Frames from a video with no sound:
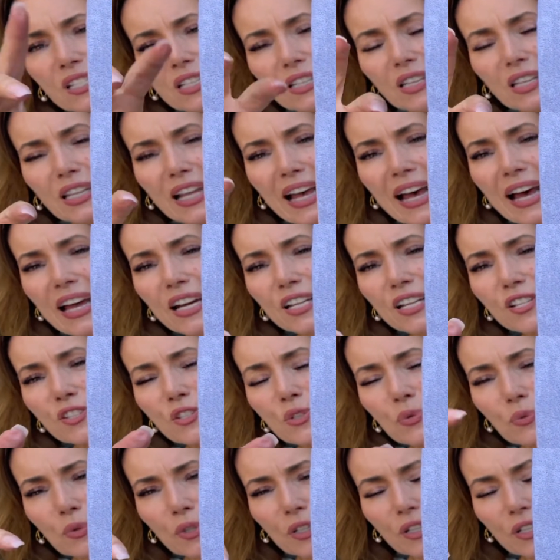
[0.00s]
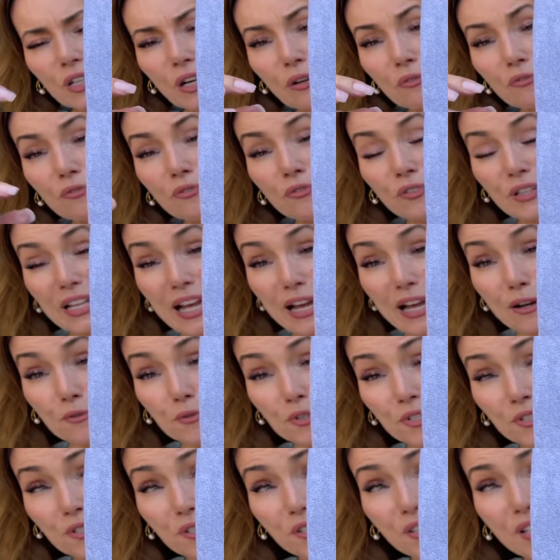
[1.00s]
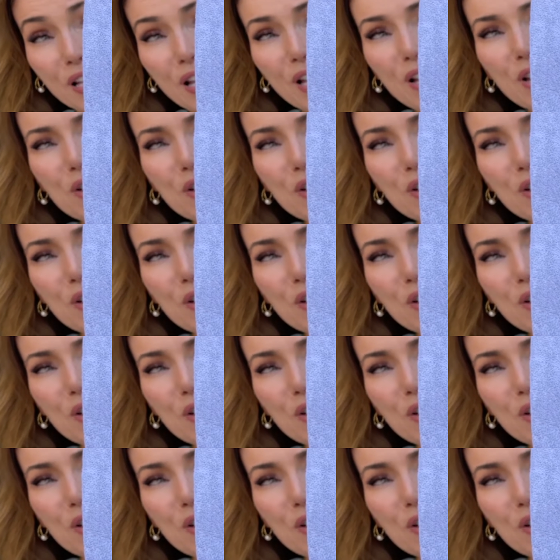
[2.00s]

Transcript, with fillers: lattice work of flowers.